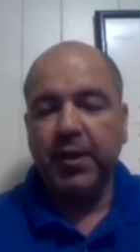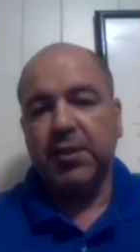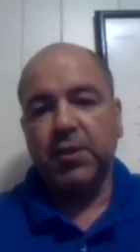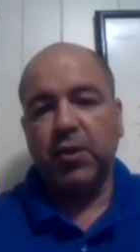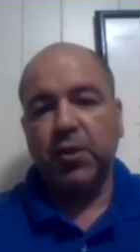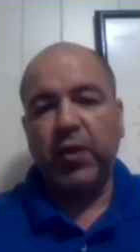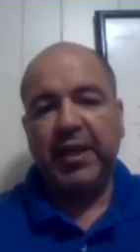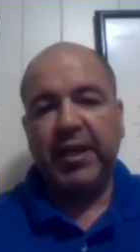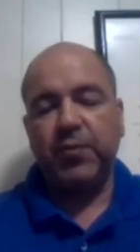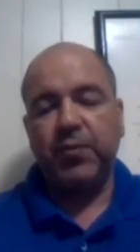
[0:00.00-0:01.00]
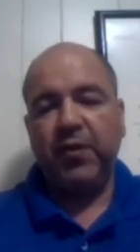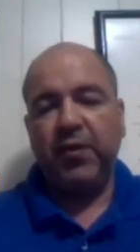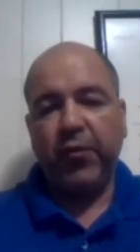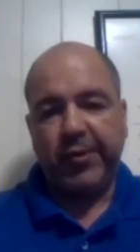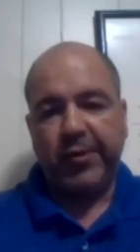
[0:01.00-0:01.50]
so we need to be
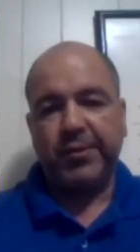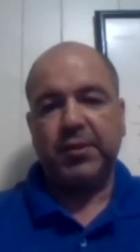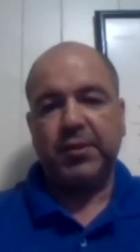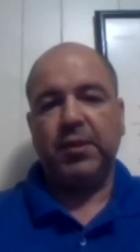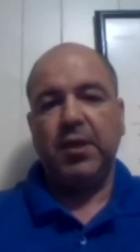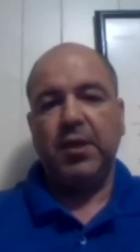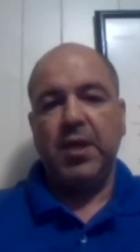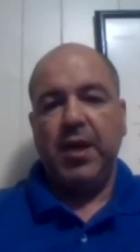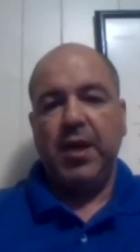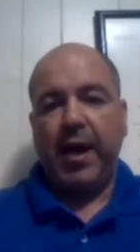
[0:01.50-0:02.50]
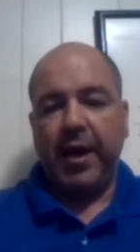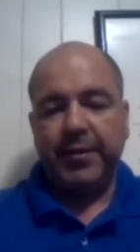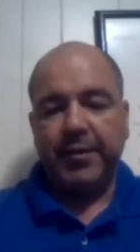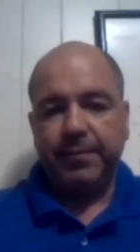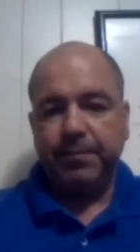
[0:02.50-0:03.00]
focused
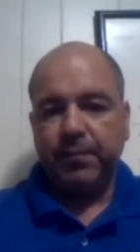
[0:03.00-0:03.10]
on